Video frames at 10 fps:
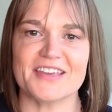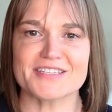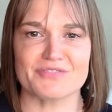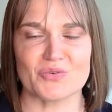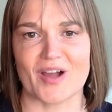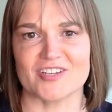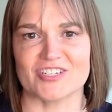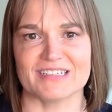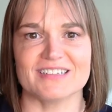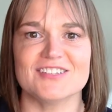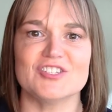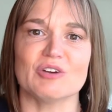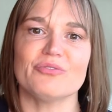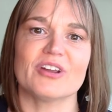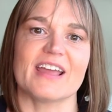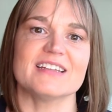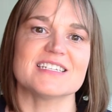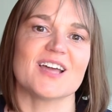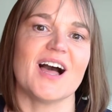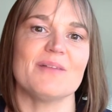Thanks for watching. Don't forget
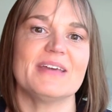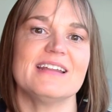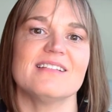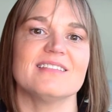to comment,